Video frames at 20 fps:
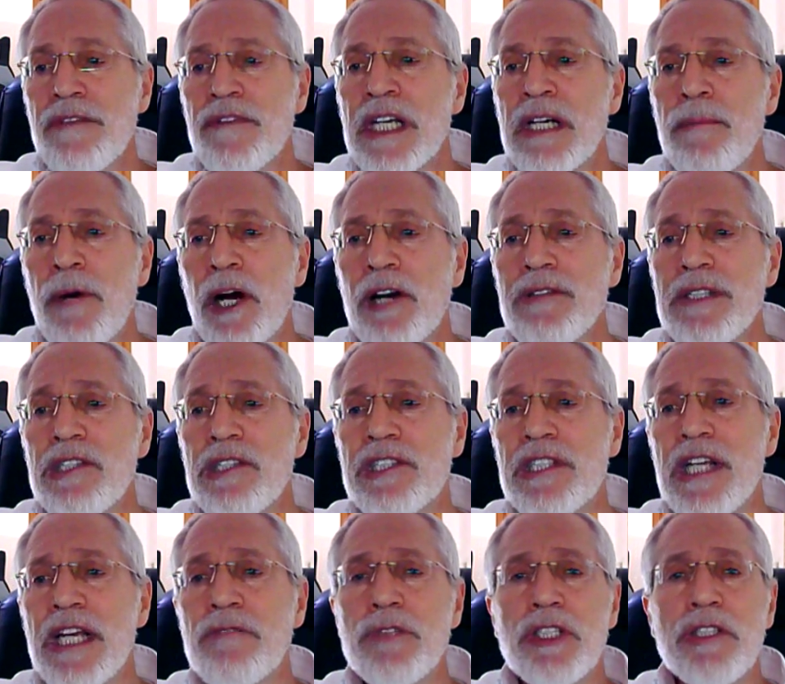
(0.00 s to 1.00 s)
The Gemara
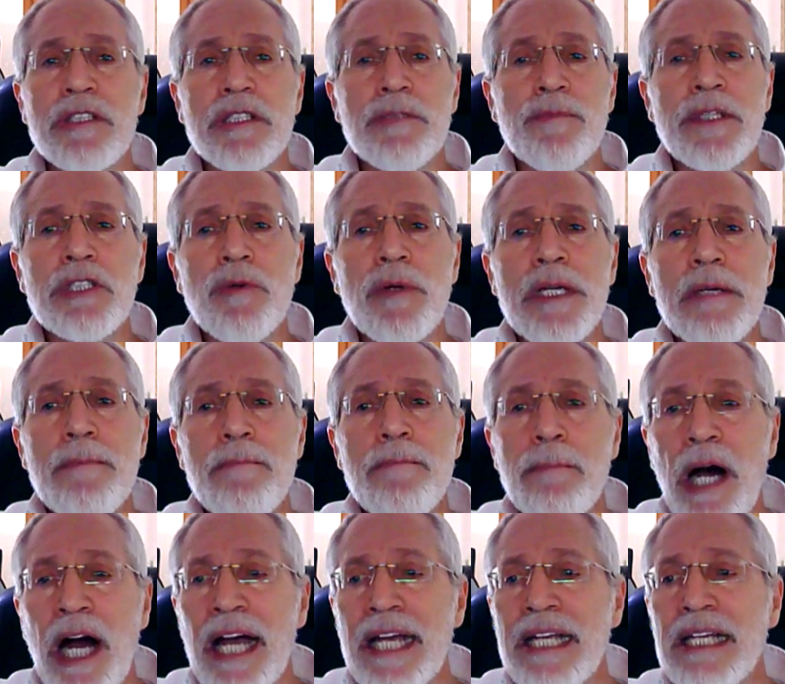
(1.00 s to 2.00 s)
distinguishes
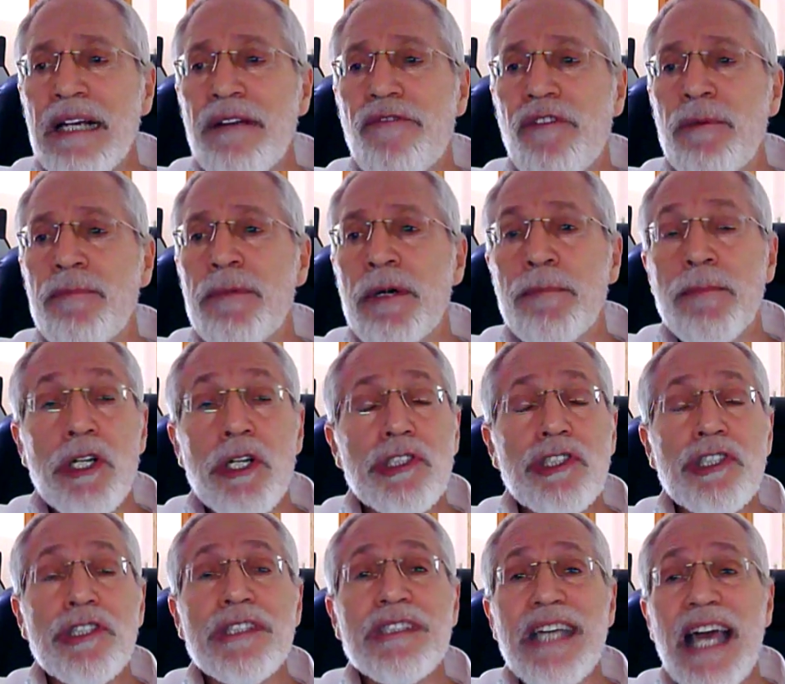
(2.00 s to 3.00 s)
between buying from a
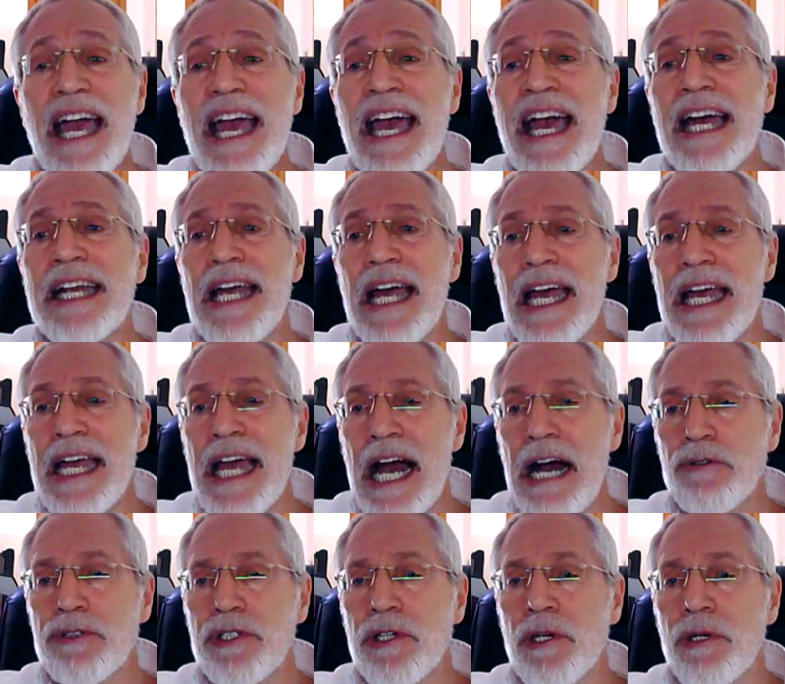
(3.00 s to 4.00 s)
merchant and a
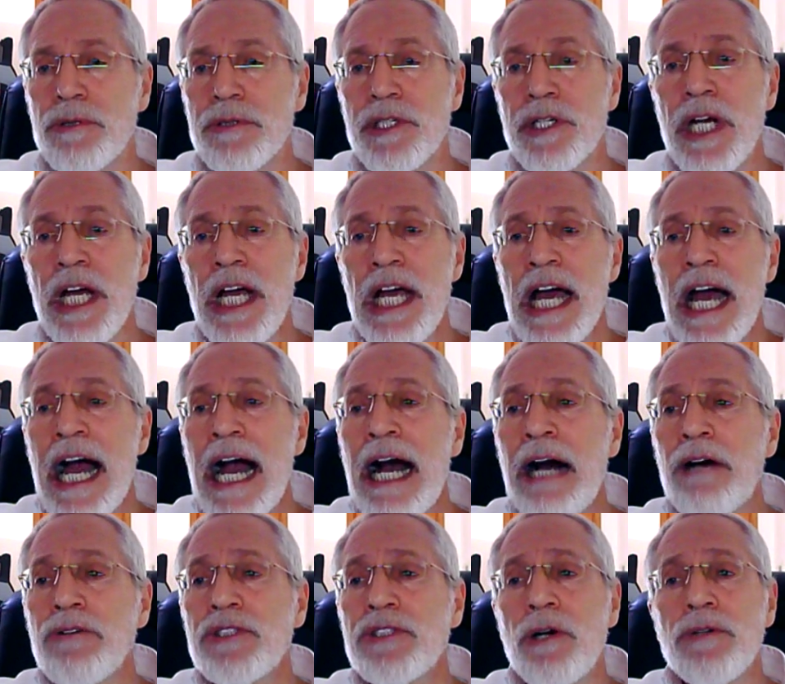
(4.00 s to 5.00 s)
householder. A
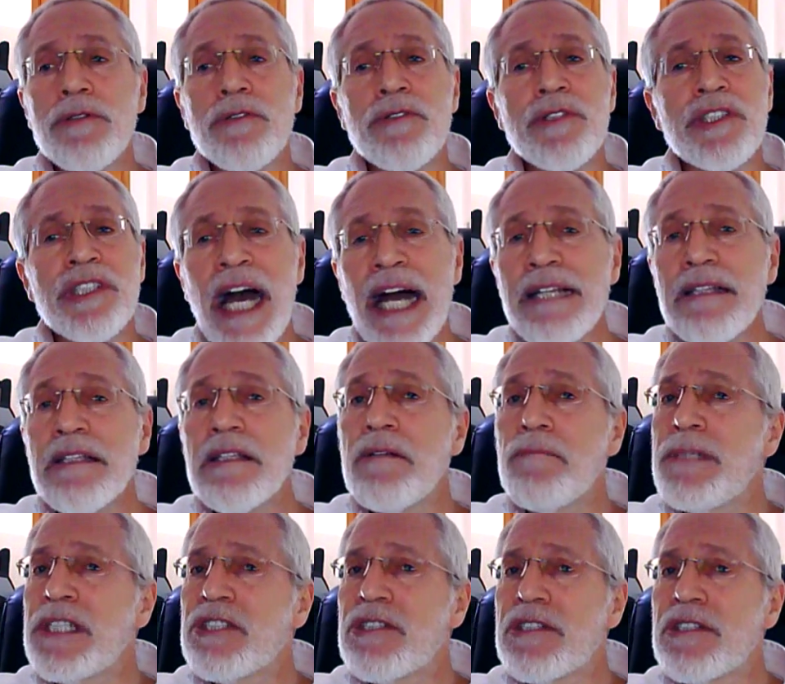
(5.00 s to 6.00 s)
householder is not in the
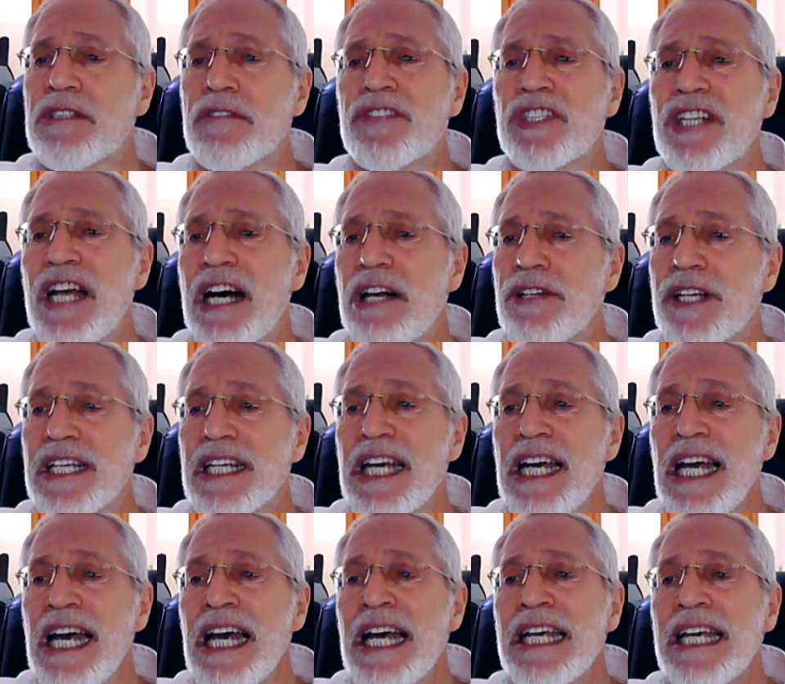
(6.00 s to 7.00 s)
business of selling.
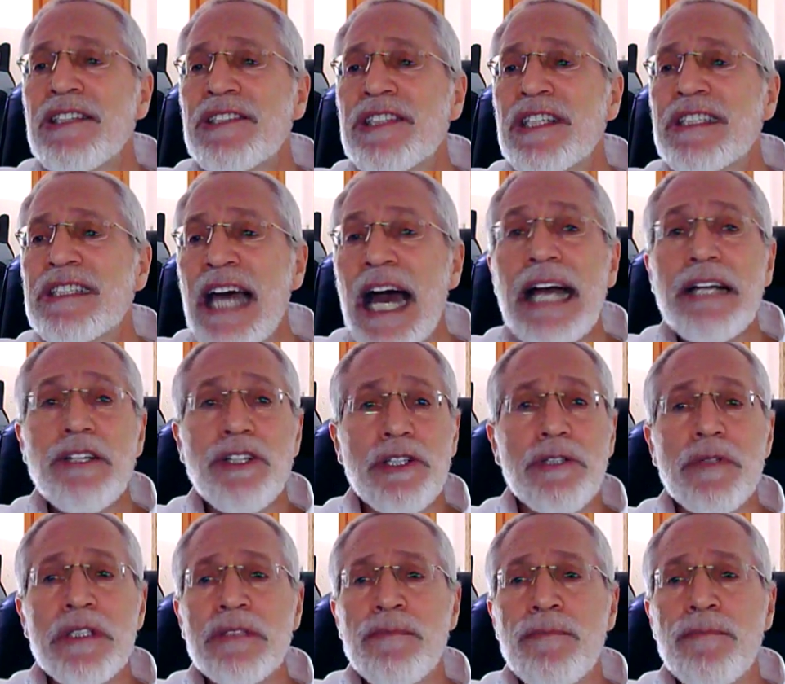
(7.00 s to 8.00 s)
He is
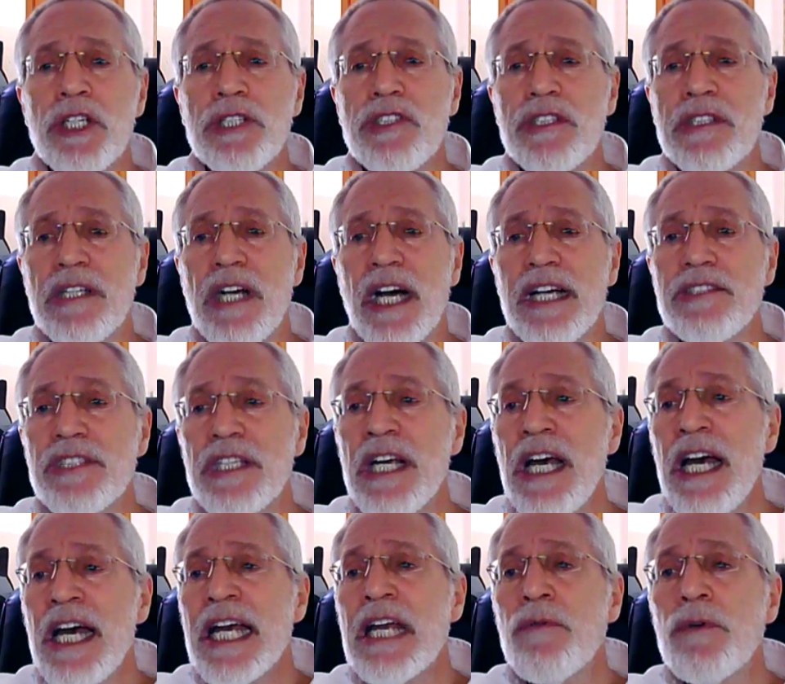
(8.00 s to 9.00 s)
attached to his merchandise.
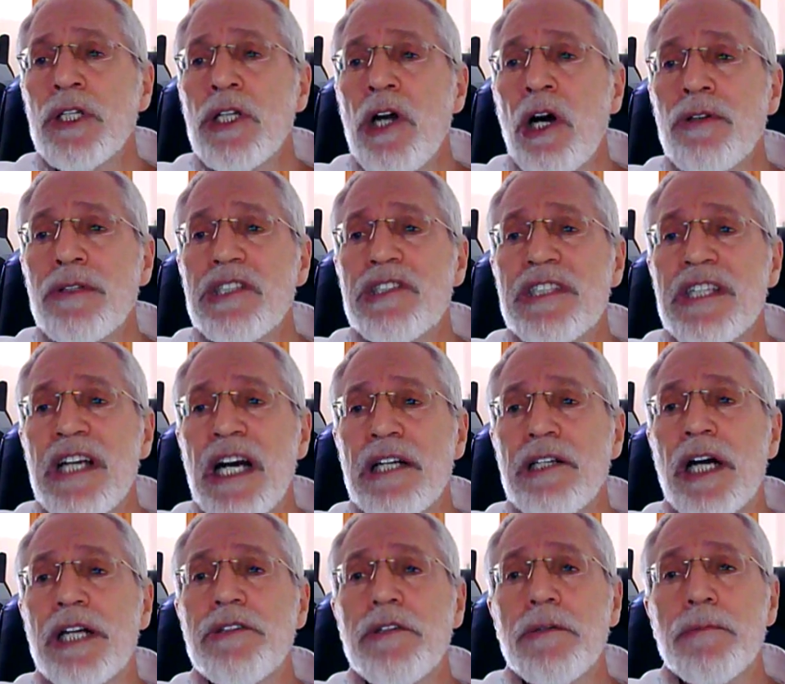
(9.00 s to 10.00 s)
He will only
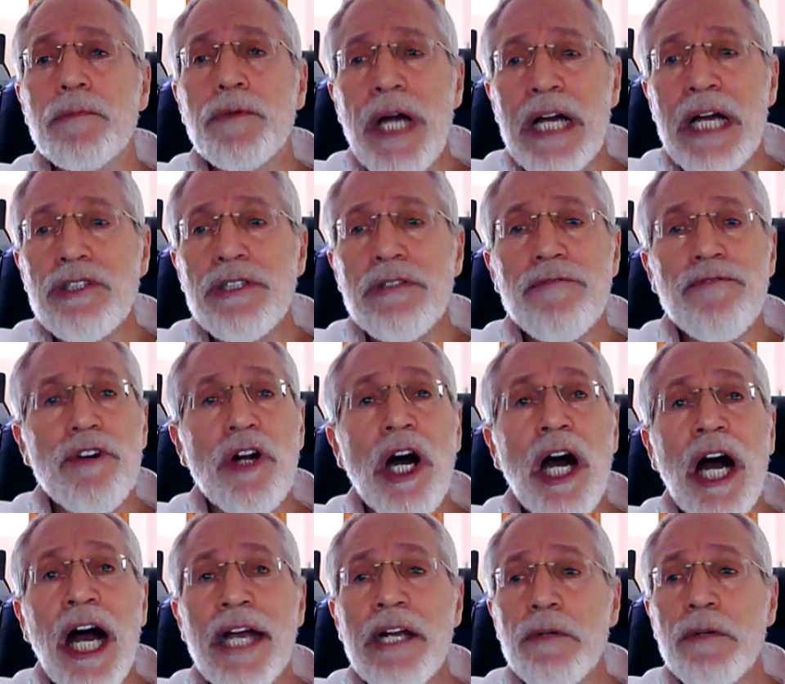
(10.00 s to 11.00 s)
sell under pressure for
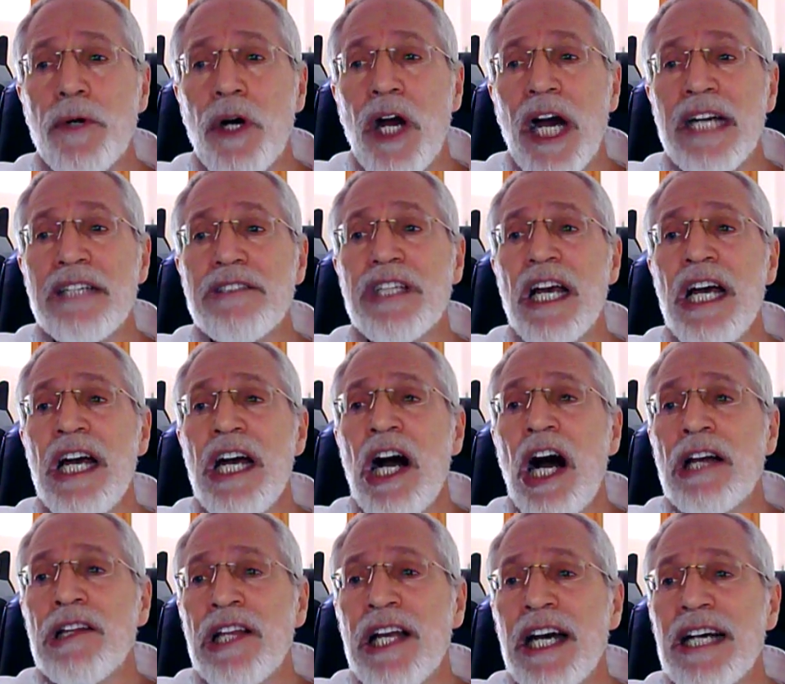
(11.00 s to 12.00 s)
a higher price
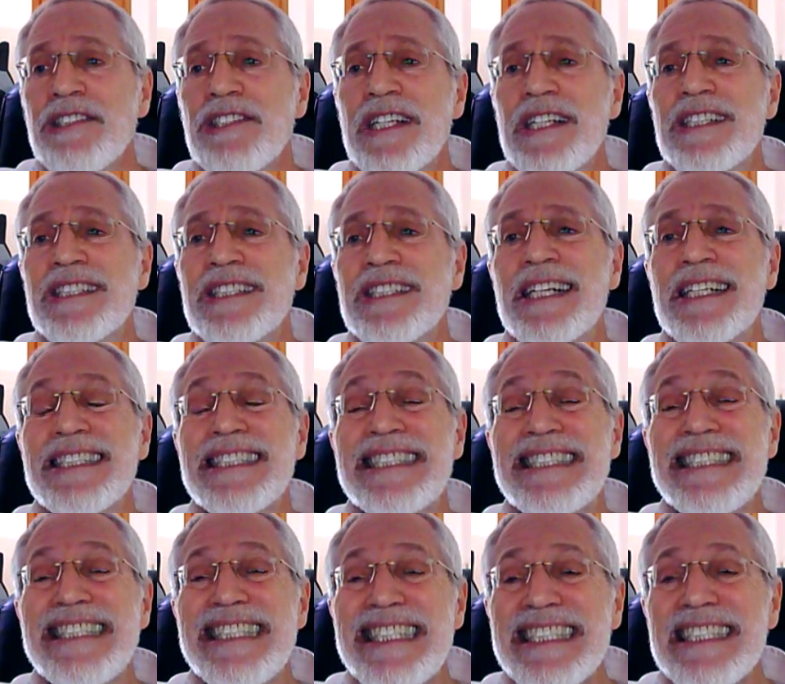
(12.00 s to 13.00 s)
unless it is an
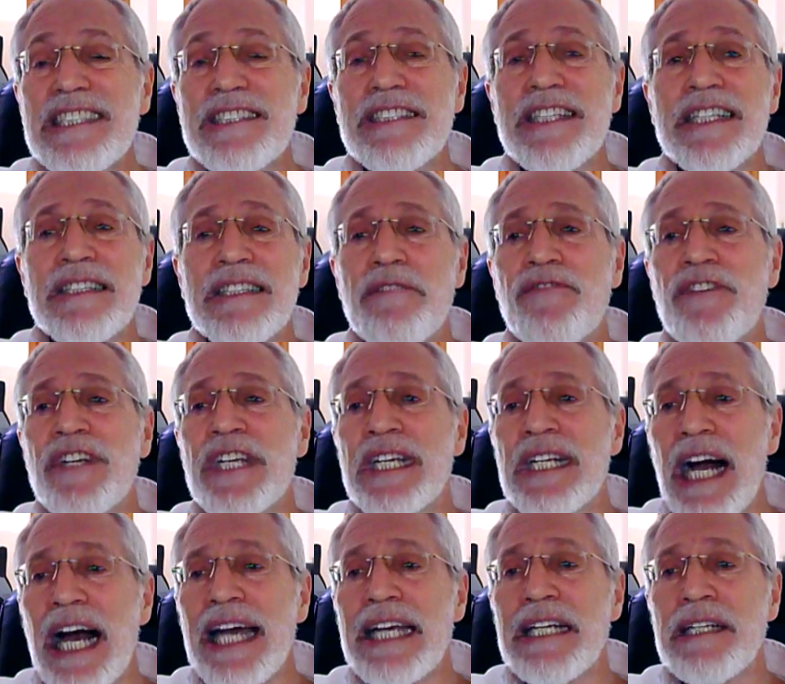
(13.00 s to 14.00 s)

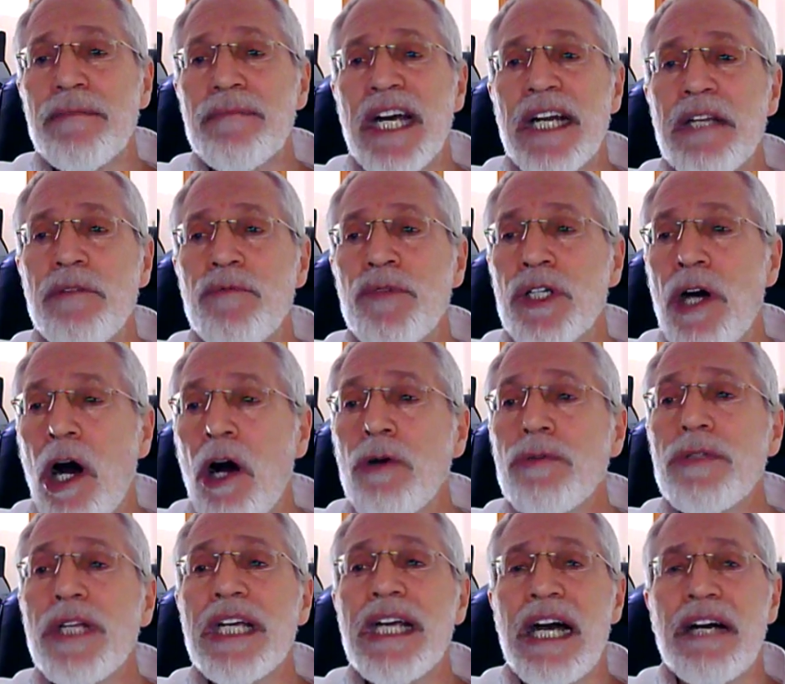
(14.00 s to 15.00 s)
insignificant item that he would
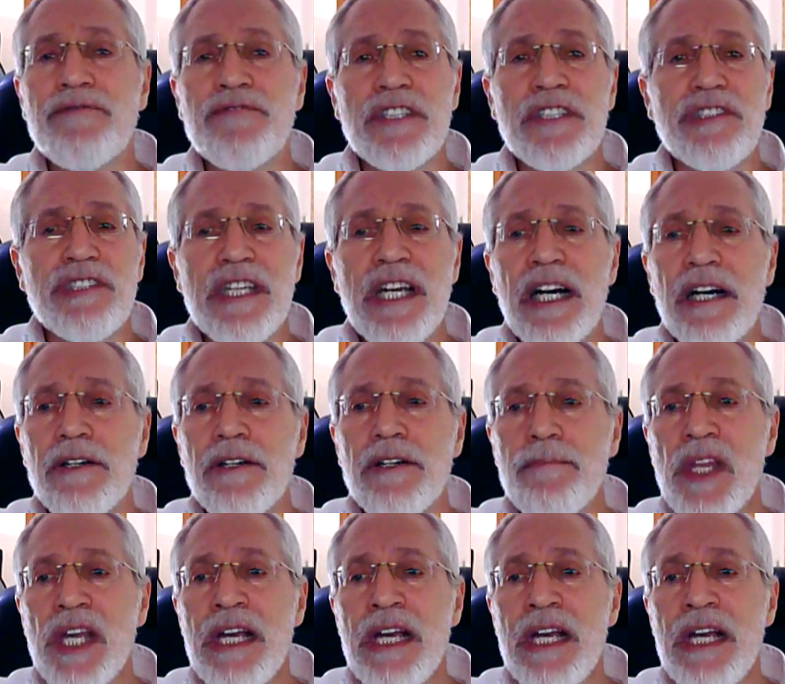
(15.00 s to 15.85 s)
only have to sell.